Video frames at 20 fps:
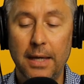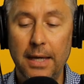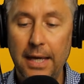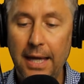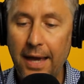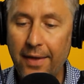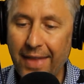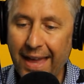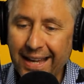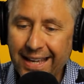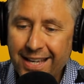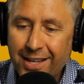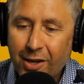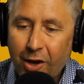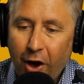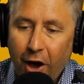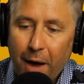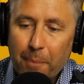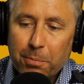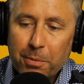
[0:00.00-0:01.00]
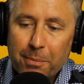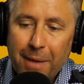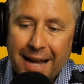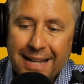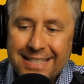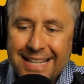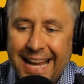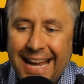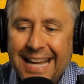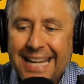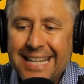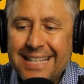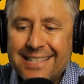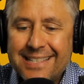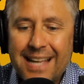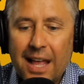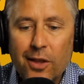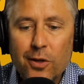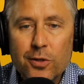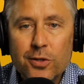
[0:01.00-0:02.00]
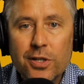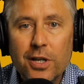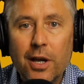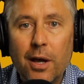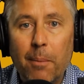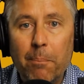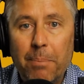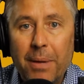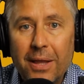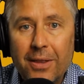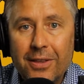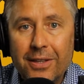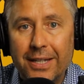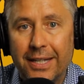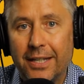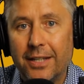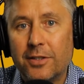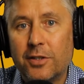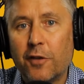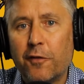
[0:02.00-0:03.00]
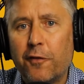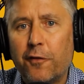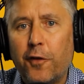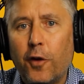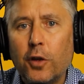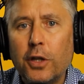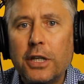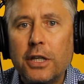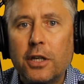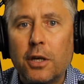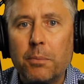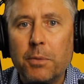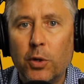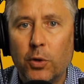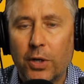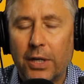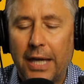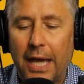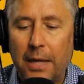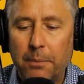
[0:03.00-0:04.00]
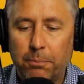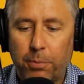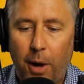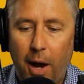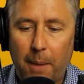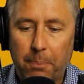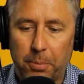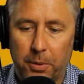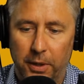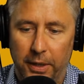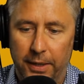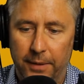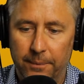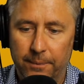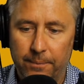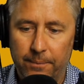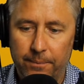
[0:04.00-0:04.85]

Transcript: And that can compromise any seller's ability to fully communicate properly.